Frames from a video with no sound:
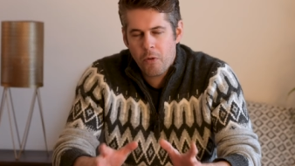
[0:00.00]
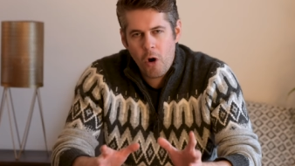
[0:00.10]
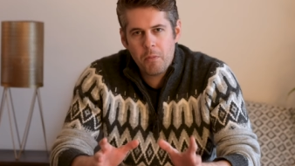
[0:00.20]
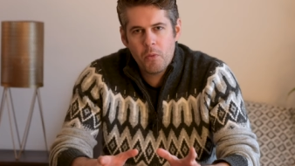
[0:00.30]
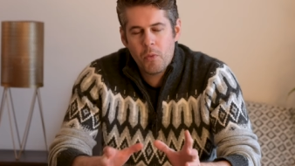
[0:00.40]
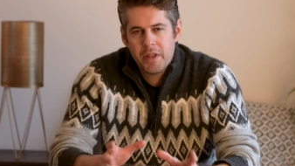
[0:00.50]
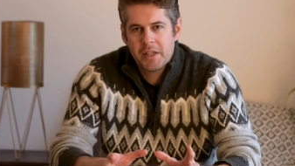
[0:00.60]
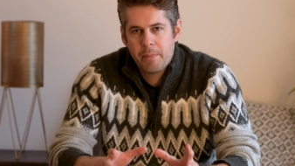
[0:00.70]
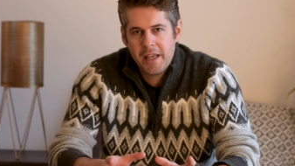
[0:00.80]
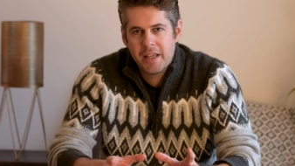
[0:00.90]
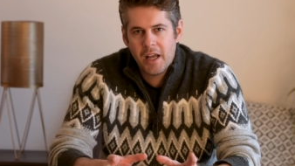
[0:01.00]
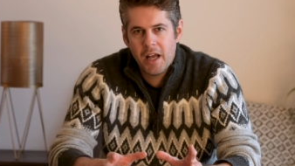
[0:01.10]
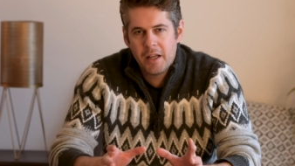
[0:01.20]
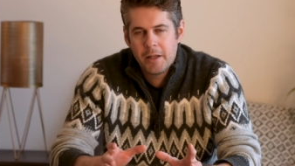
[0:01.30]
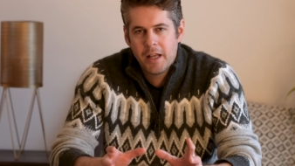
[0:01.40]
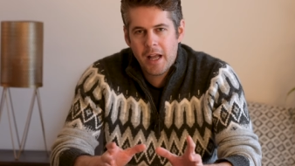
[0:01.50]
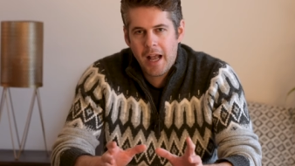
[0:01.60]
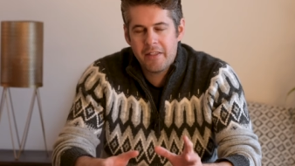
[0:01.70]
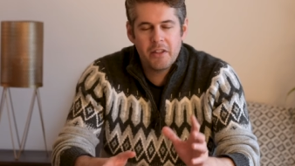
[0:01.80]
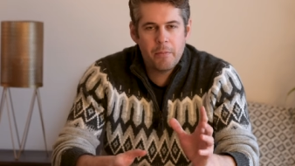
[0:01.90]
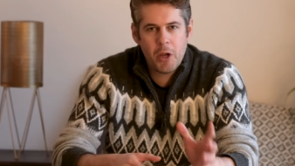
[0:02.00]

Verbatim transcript: problem with this speaker and the